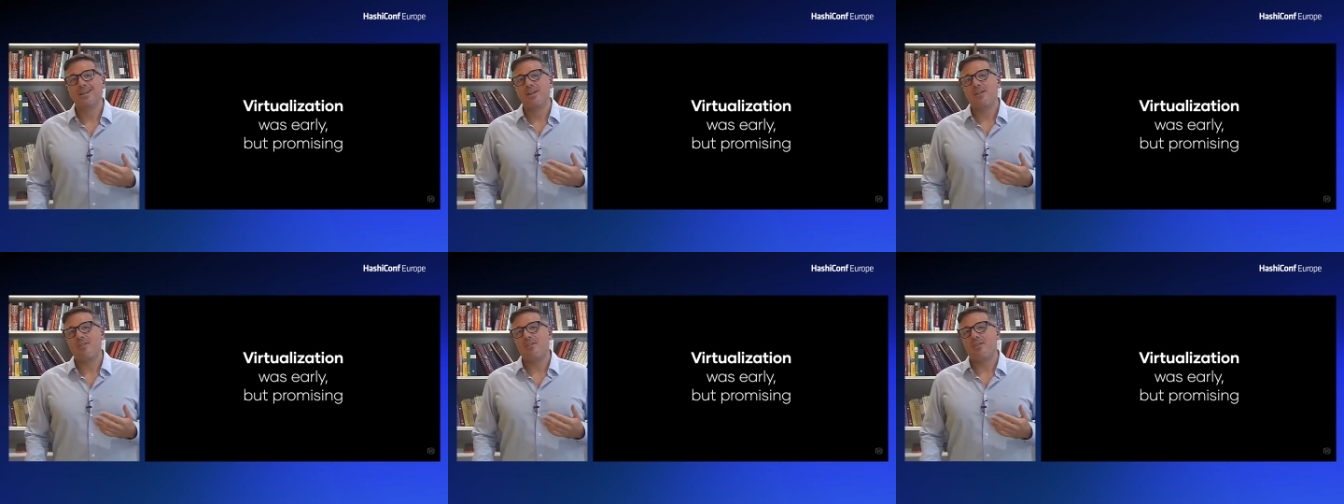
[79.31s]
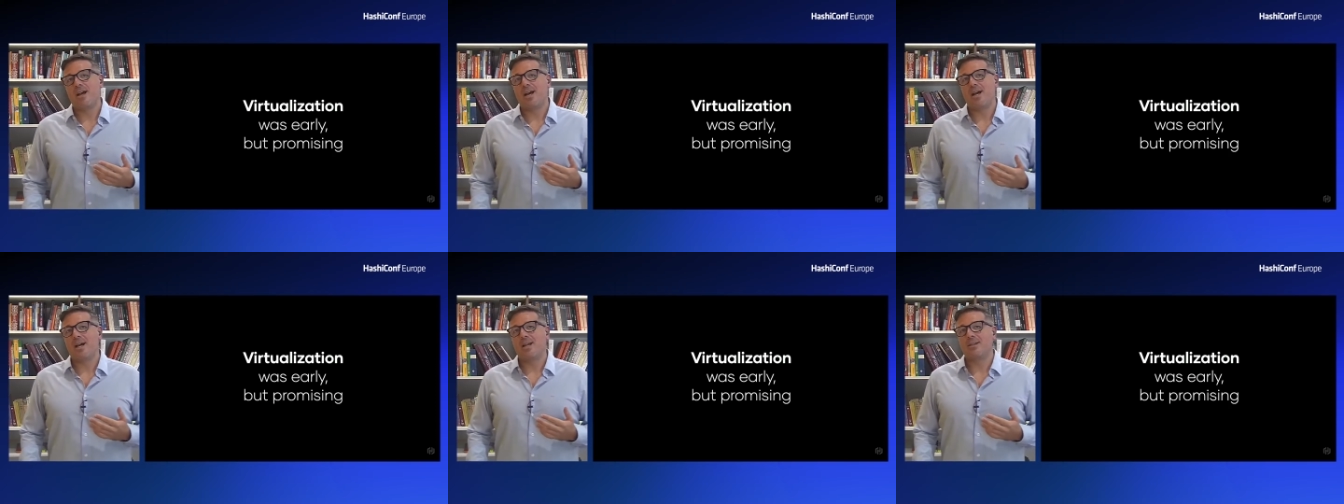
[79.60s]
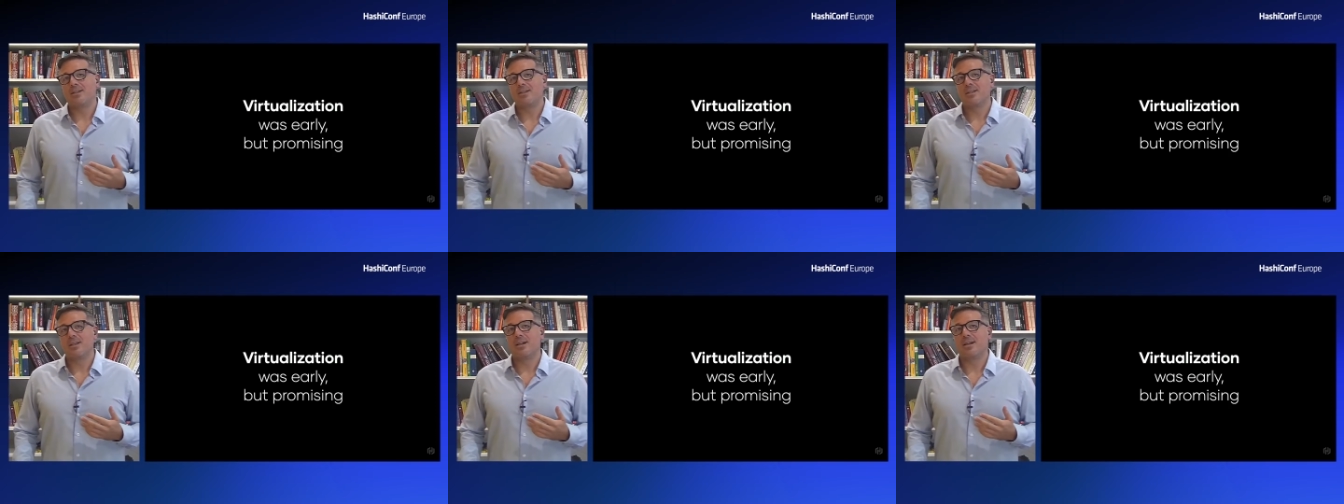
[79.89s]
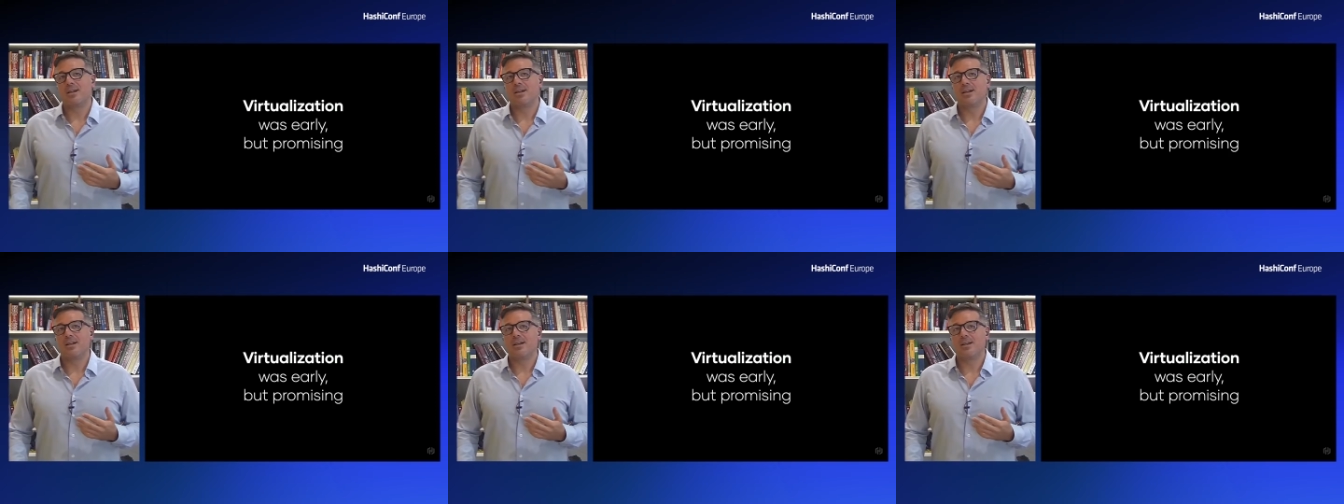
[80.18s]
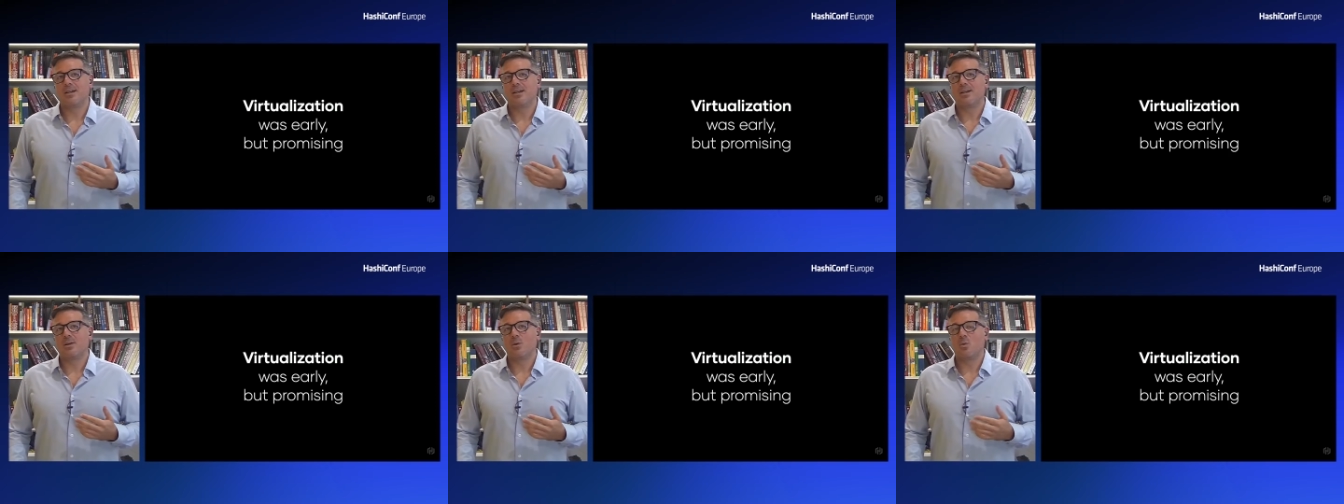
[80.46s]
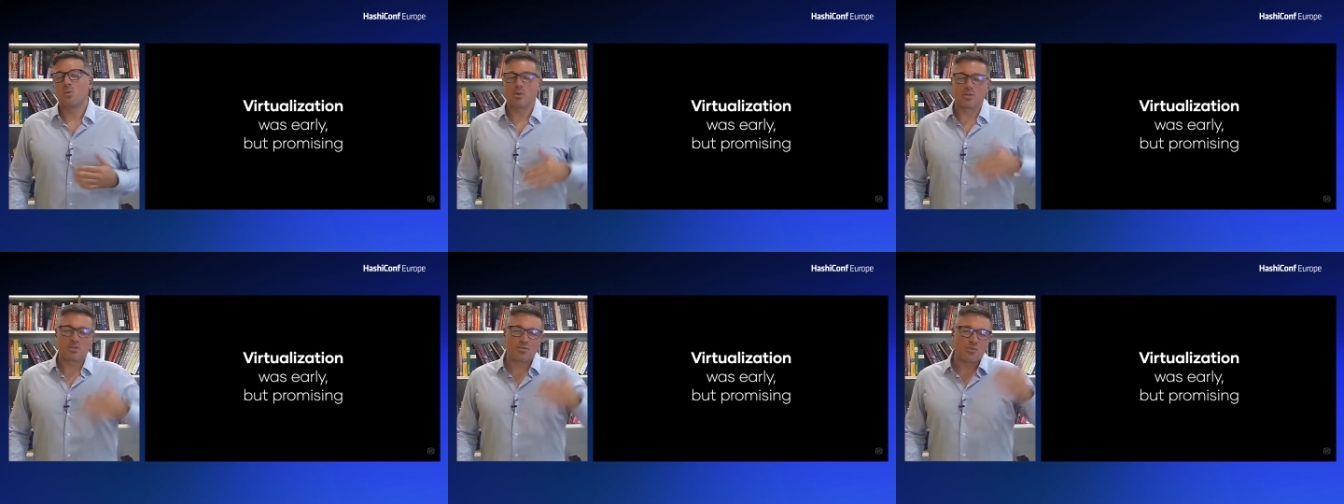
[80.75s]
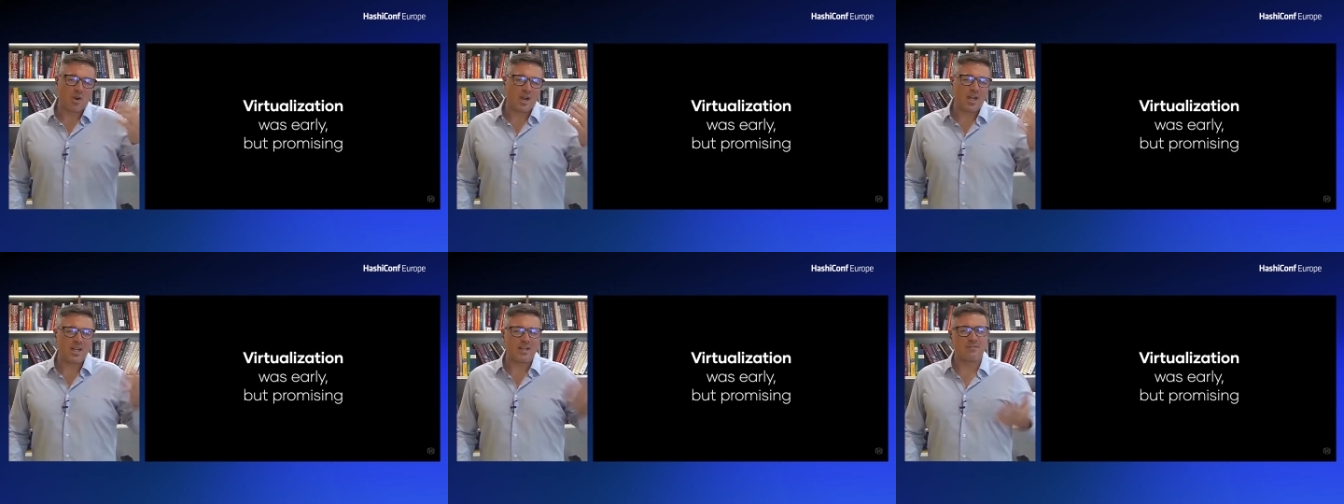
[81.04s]
that uh, we're
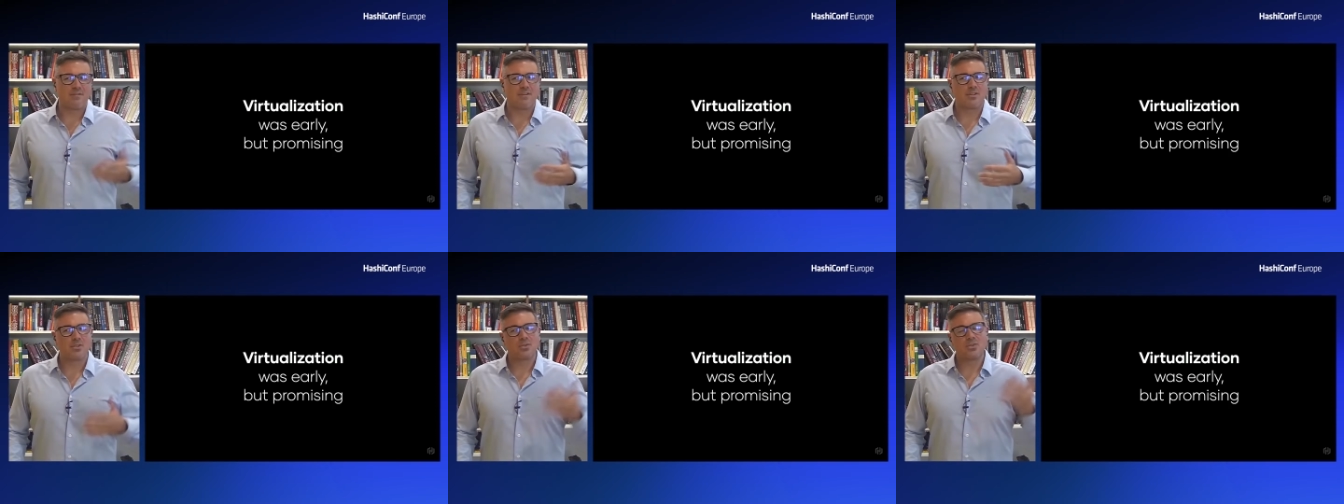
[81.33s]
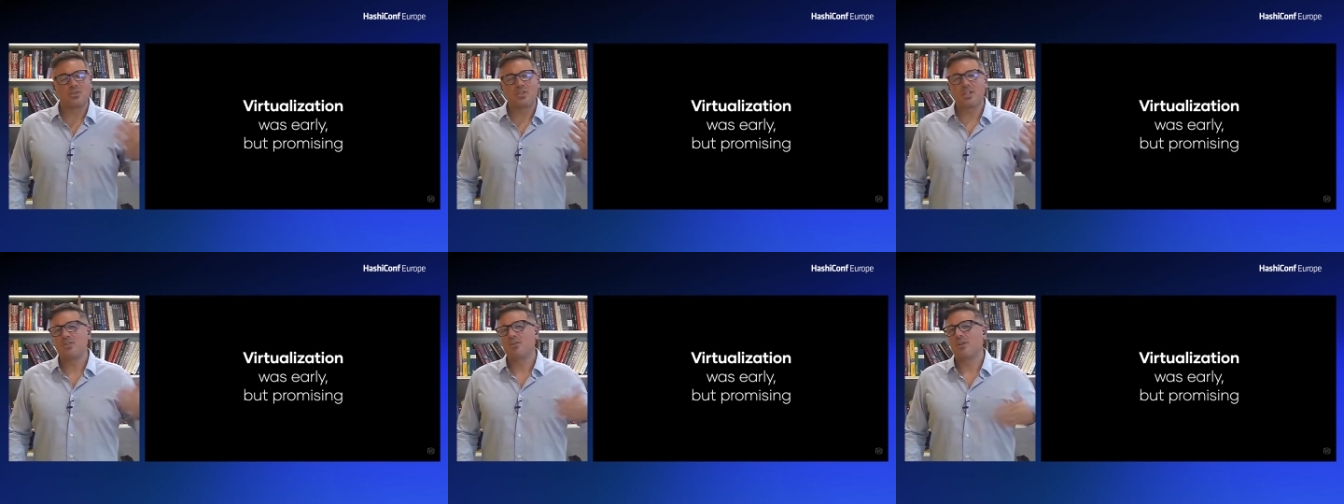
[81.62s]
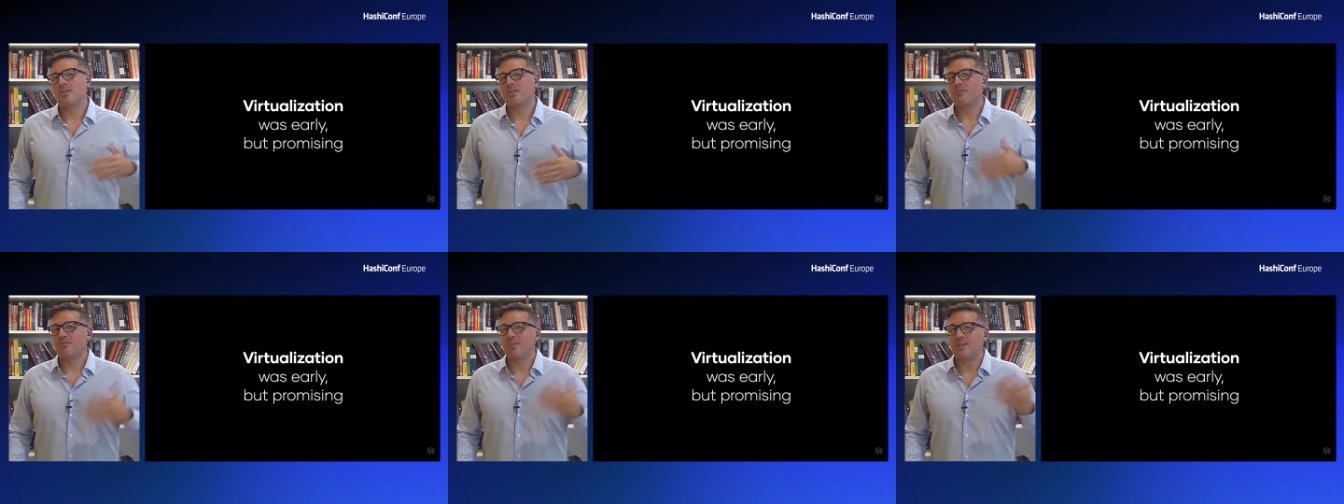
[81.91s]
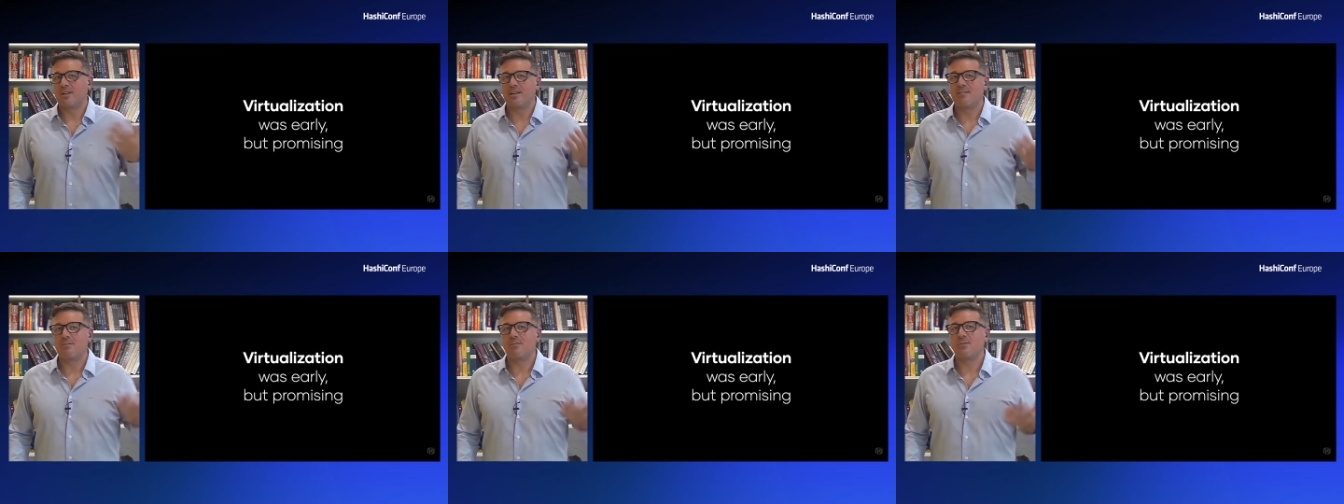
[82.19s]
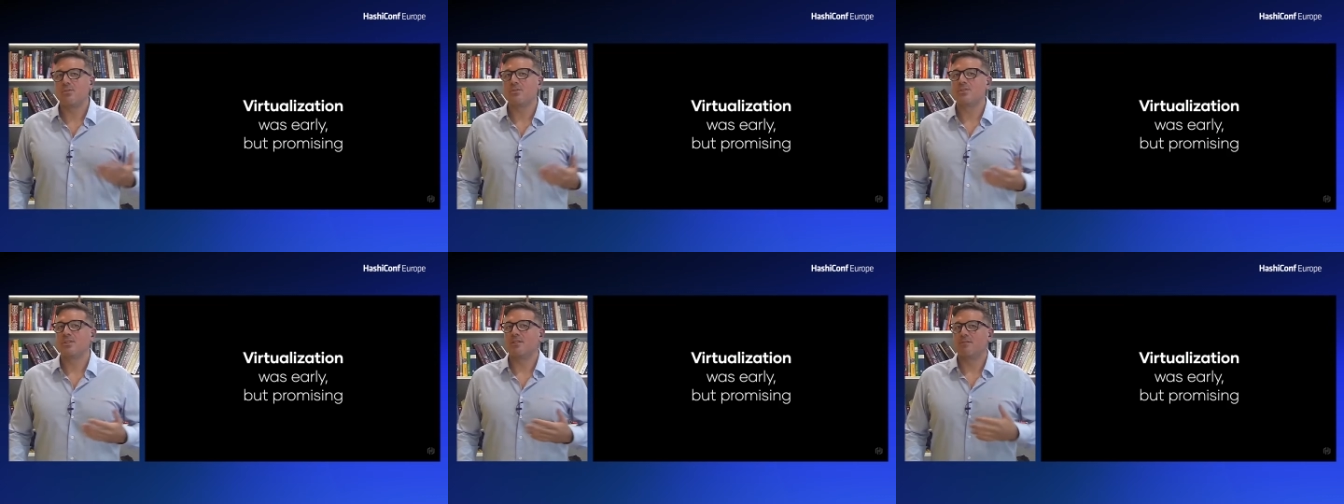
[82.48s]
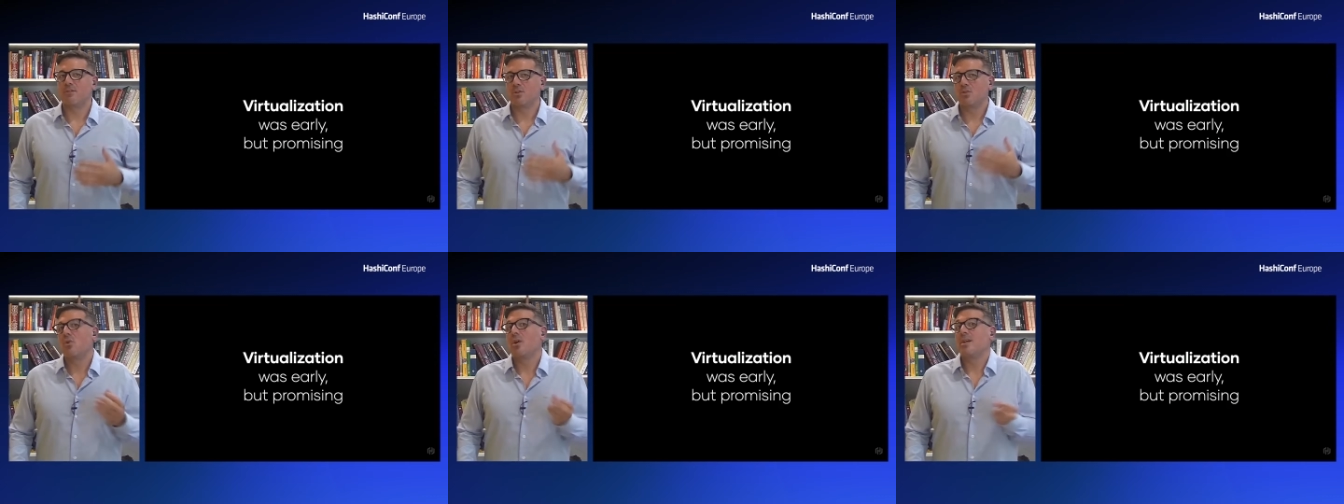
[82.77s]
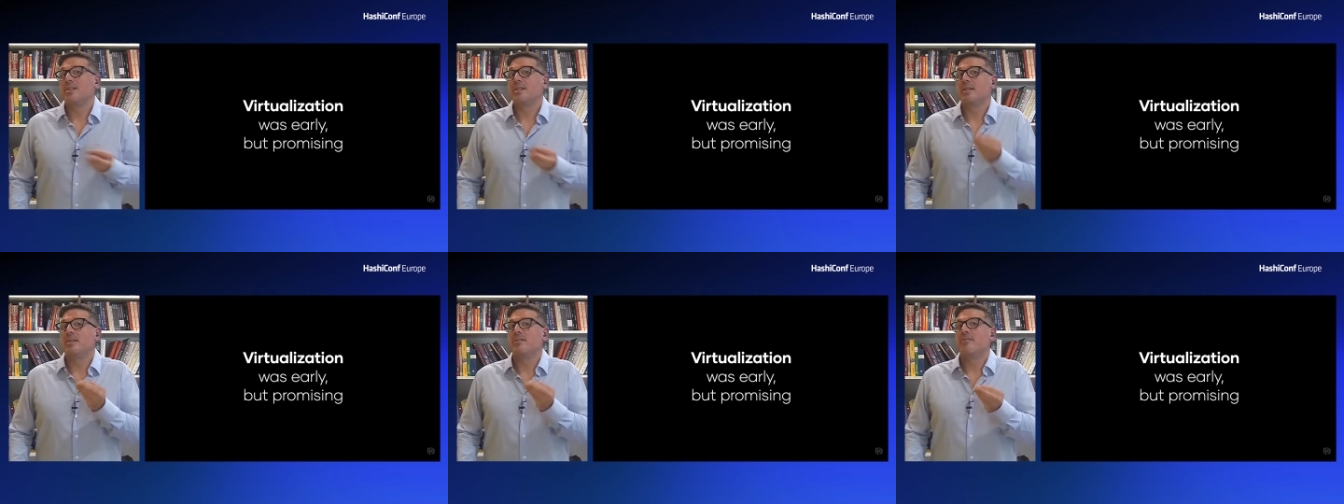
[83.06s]
trying virtualization at different levels and
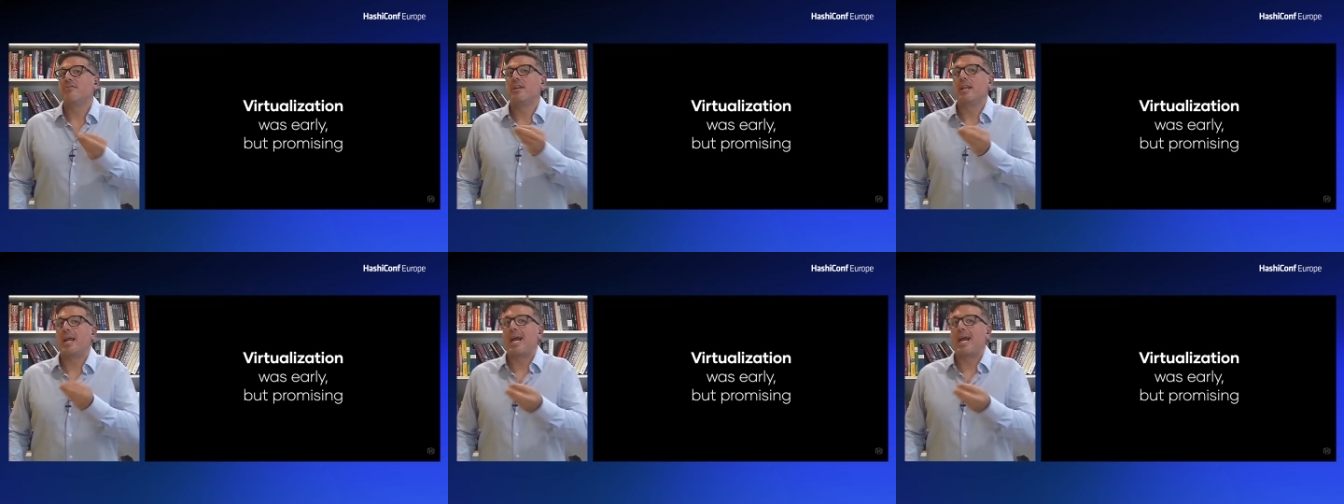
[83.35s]
virtualizing different